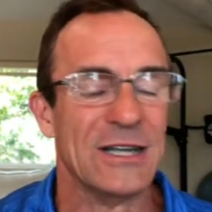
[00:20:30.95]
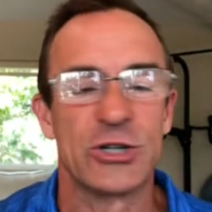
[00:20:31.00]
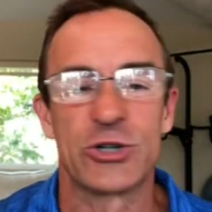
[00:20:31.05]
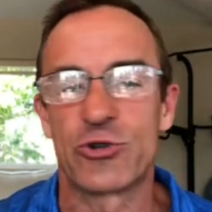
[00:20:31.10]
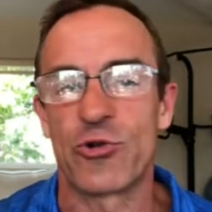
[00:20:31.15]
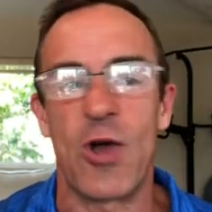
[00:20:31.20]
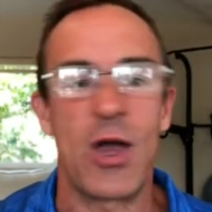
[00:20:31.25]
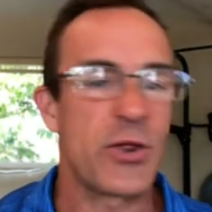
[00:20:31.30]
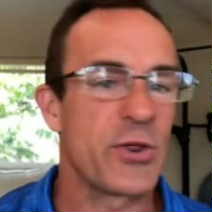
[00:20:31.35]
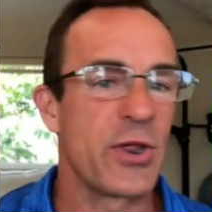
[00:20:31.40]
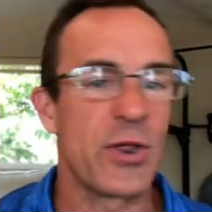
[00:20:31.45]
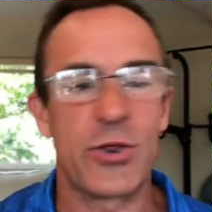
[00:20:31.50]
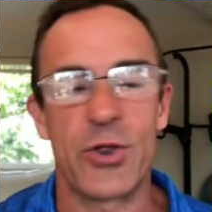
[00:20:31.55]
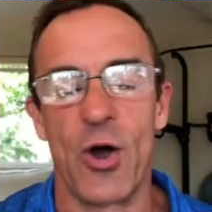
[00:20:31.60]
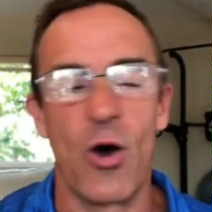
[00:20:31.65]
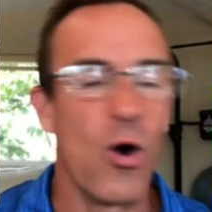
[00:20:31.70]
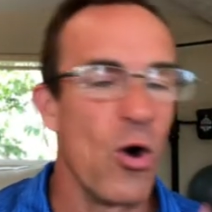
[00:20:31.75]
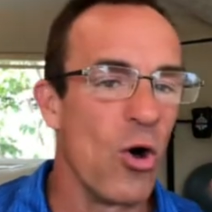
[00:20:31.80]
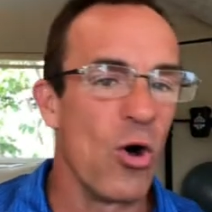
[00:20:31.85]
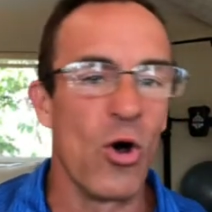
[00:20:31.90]
Trust is a
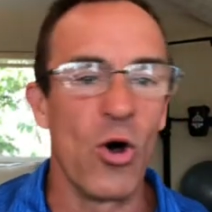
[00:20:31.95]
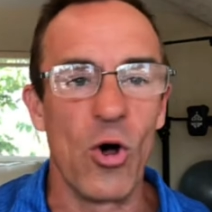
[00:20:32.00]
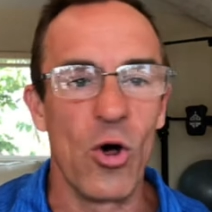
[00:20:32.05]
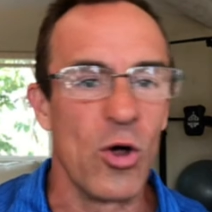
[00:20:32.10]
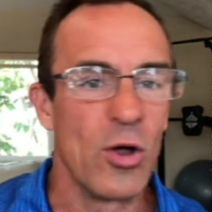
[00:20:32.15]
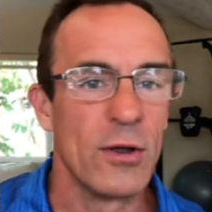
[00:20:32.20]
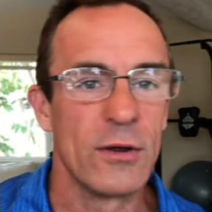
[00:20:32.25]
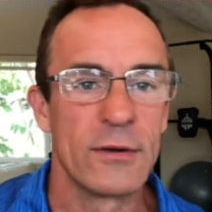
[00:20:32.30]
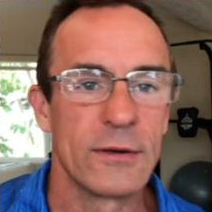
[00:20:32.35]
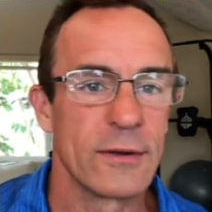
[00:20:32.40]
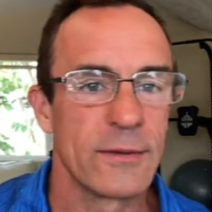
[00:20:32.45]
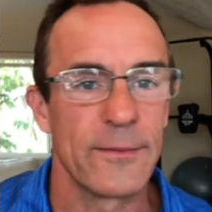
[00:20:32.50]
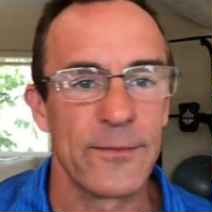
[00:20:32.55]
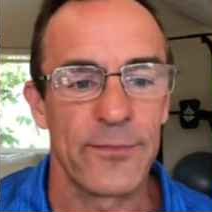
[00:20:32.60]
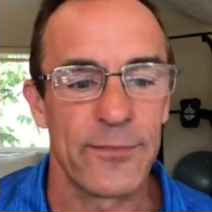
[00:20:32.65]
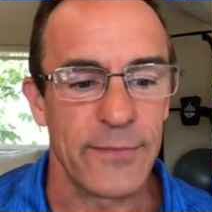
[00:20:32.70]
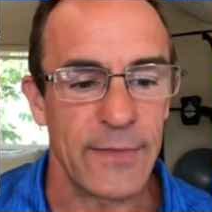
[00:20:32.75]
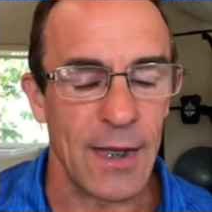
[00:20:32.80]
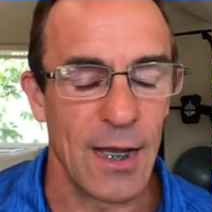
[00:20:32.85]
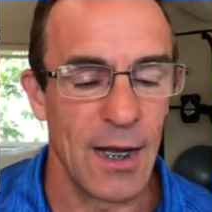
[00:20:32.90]
whole
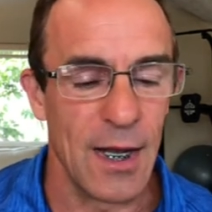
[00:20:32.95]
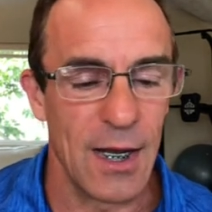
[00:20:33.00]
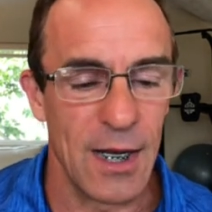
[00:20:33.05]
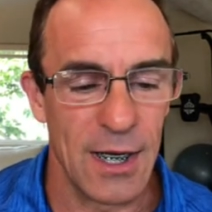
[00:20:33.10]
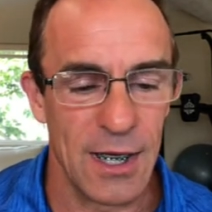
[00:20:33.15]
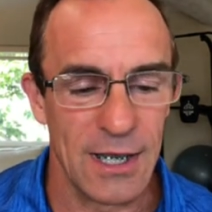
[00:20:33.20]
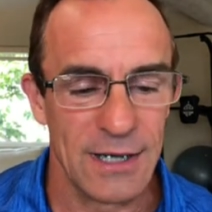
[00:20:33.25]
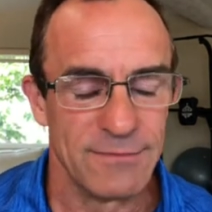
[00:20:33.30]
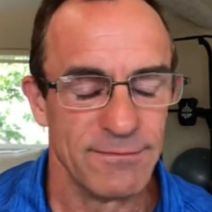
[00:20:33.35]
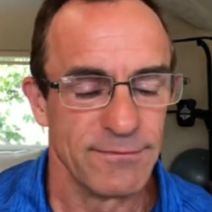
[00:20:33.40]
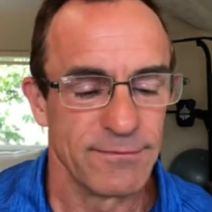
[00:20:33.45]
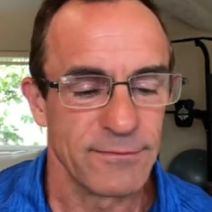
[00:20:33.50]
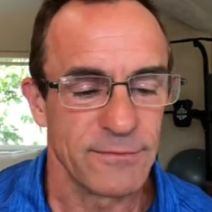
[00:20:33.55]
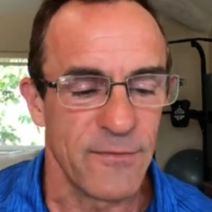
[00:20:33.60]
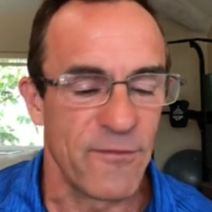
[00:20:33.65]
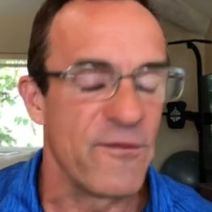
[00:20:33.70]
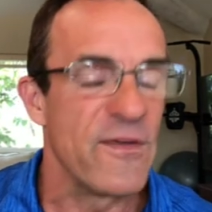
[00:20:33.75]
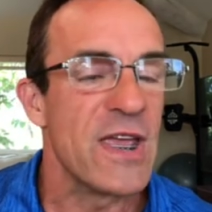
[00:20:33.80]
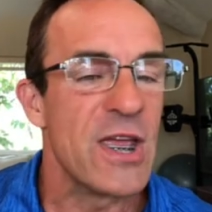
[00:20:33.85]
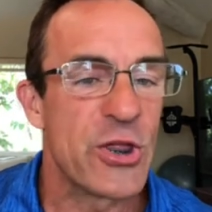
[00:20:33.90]

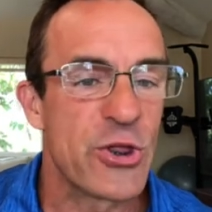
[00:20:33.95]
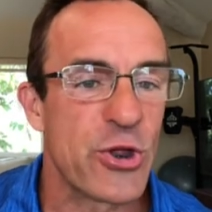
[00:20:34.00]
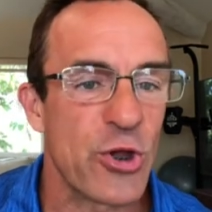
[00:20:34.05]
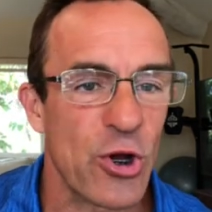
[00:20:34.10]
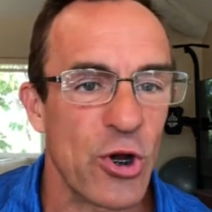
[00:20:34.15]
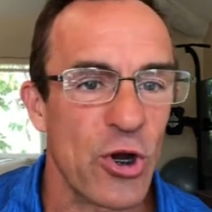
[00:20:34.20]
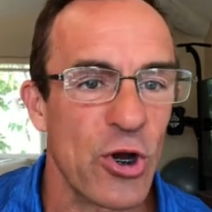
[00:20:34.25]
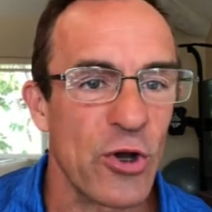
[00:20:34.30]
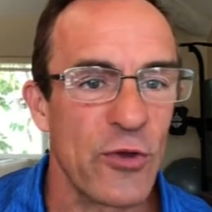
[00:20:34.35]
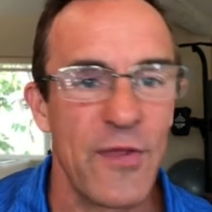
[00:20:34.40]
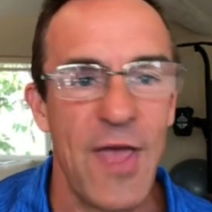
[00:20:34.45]
feature